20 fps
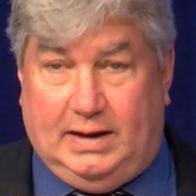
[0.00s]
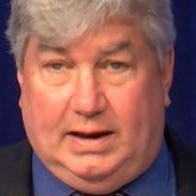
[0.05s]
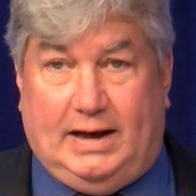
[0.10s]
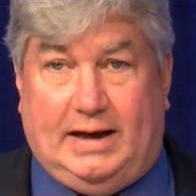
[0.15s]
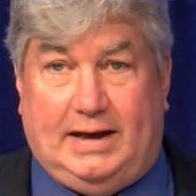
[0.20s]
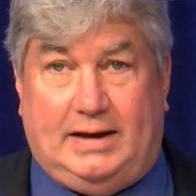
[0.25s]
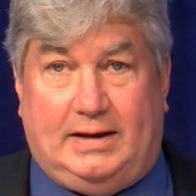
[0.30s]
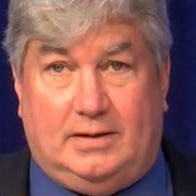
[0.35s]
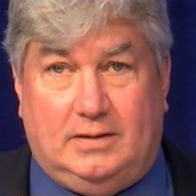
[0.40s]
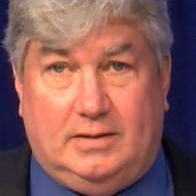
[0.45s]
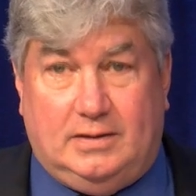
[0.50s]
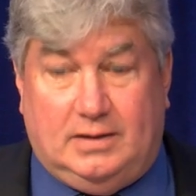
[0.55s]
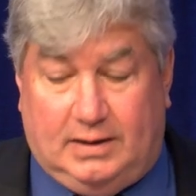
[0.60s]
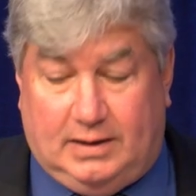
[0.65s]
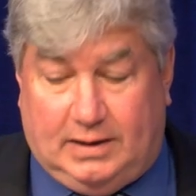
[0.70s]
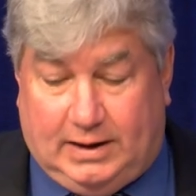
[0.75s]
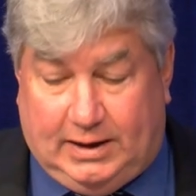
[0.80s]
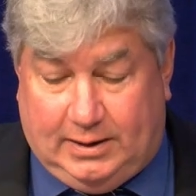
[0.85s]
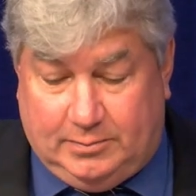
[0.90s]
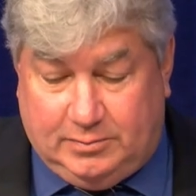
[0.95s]
Hi,
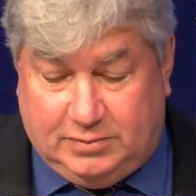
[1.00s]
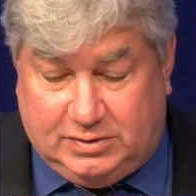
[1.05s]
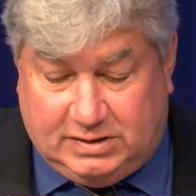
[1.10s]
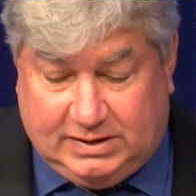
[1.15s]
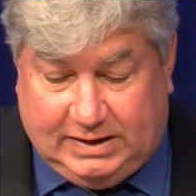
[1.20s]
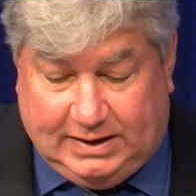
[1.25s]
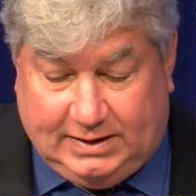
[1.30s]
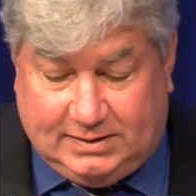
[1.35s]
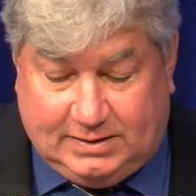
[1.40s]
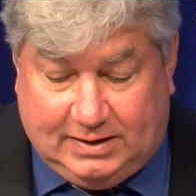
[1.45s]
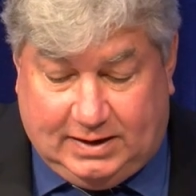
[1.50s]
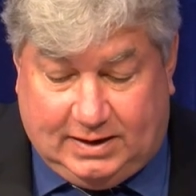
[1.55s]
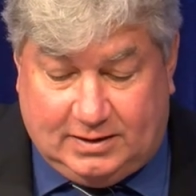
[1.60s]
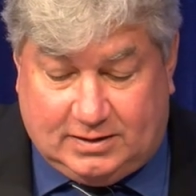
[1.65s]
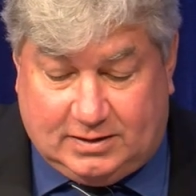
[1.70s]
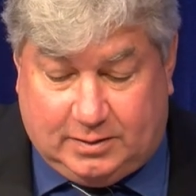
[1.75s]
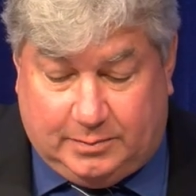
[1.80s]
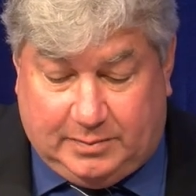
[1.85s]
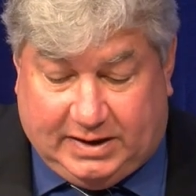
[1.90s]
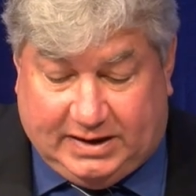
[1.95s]
I'm State
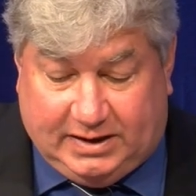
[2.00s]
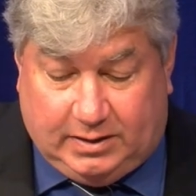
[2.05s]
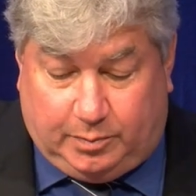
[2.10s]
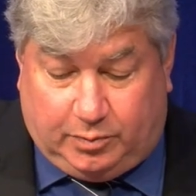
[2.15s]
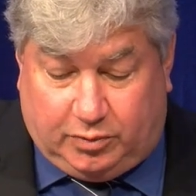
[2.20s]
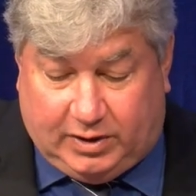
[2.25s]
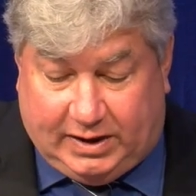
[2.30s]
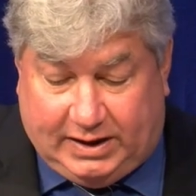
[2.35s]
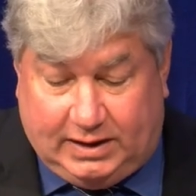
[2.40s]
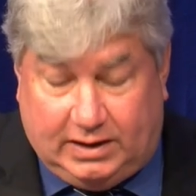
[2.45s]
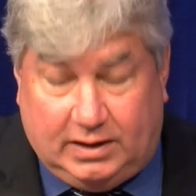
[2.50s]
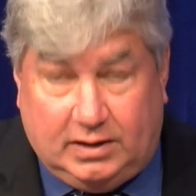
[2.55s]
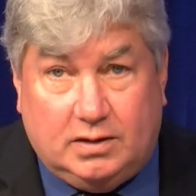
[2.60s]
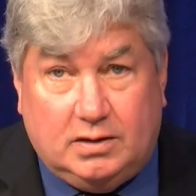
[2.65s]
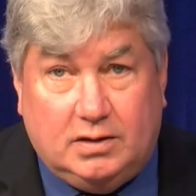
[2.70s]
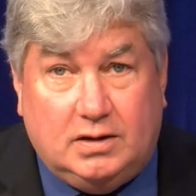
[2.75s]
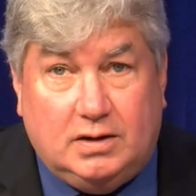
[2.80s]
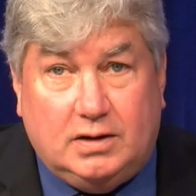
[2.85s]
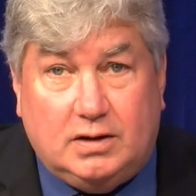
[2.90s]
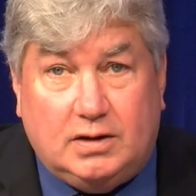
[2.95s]
Senator Mike Brady,
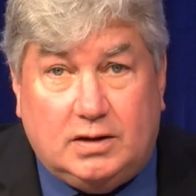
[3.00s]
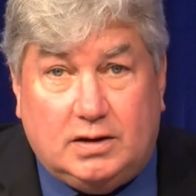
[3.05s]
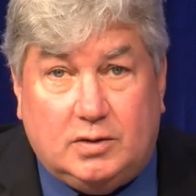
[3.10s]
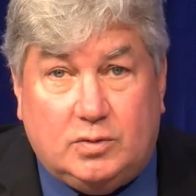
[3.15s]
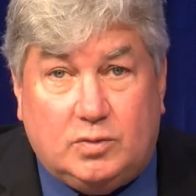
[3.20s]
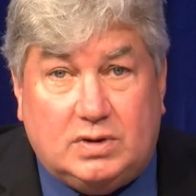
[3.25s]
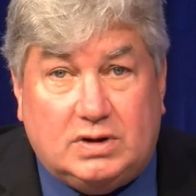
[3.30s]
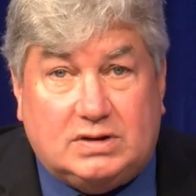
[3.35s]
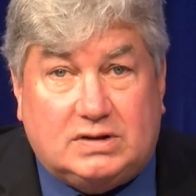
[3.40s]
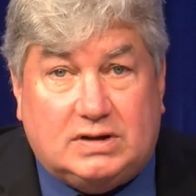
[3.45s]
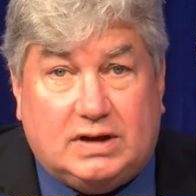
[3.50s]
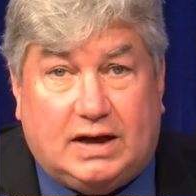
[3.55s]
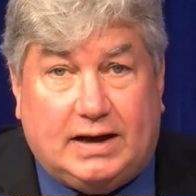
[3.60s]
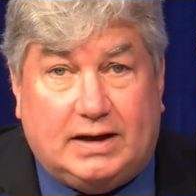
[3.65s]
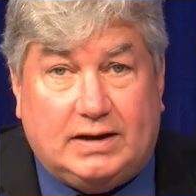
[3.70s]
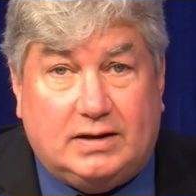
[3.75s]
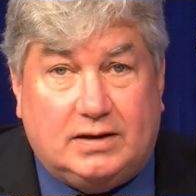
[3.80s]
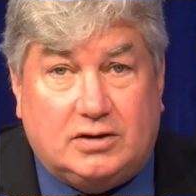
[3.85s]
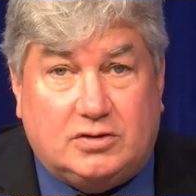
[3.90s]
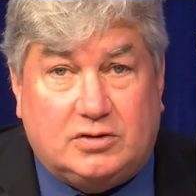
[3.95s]
and we're
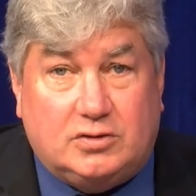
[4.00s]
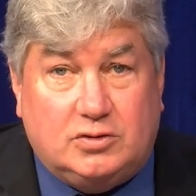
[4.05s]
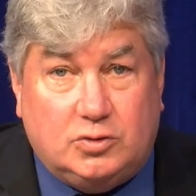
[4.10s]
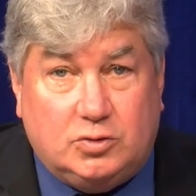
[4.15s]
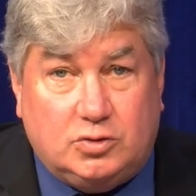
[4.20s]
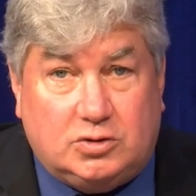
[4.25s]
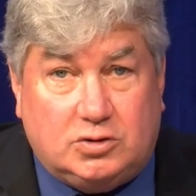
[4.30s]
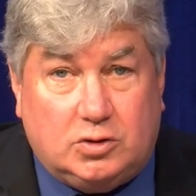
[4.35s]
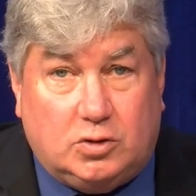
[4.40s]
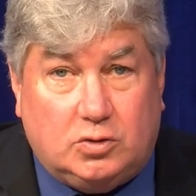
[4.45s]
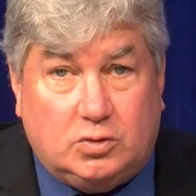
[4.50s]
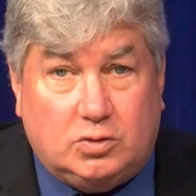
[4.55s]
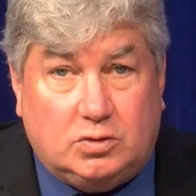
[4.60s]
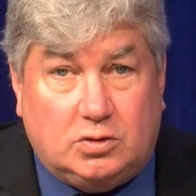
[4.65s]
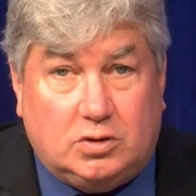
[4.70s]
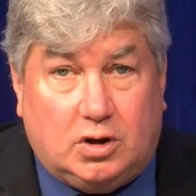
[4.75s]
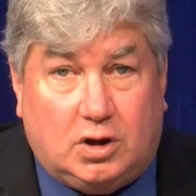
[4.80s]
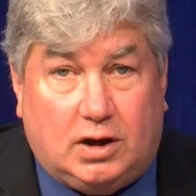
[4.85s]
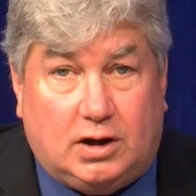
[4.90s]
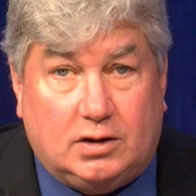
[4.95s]
starting this new show
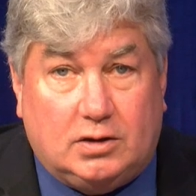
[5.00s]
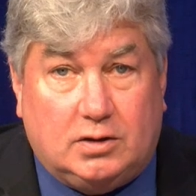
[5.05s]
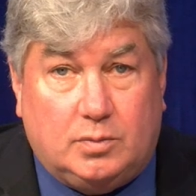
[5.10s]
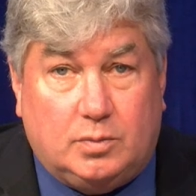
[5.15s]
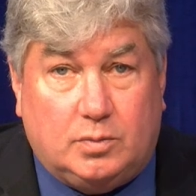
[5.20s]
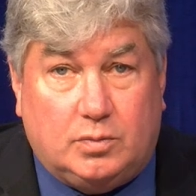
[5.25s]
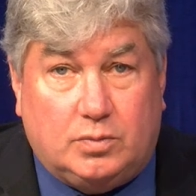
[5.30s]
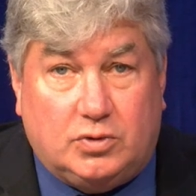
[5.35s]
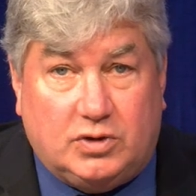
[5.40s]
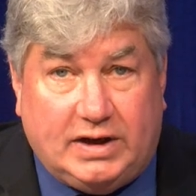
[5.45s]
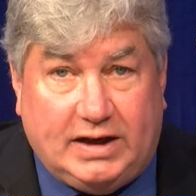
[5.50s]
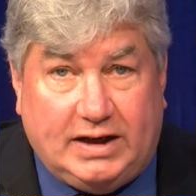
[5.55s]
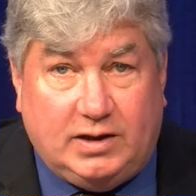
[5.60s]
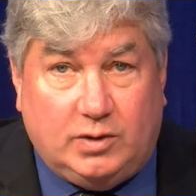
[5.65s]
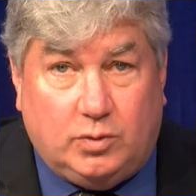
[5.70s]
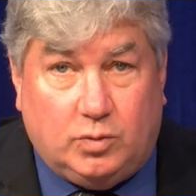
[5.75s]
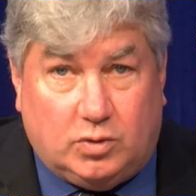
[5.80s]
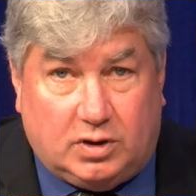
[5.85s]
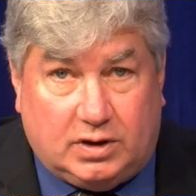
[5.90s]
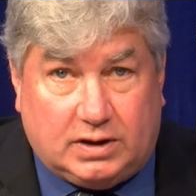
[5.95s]
called Brady
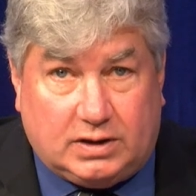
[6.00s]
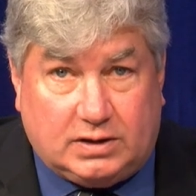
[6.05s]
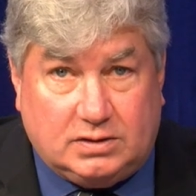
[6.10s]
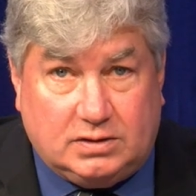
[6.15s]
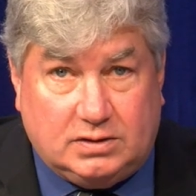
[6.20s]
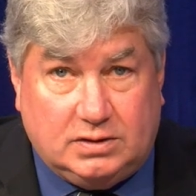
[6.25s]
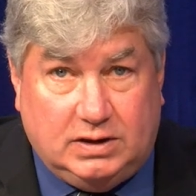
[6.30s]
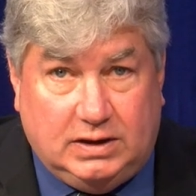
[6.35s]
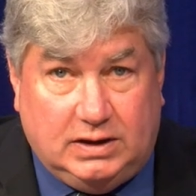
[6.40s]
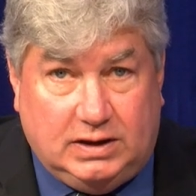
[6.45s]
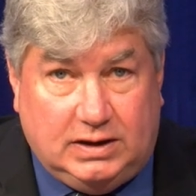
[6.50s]
Works.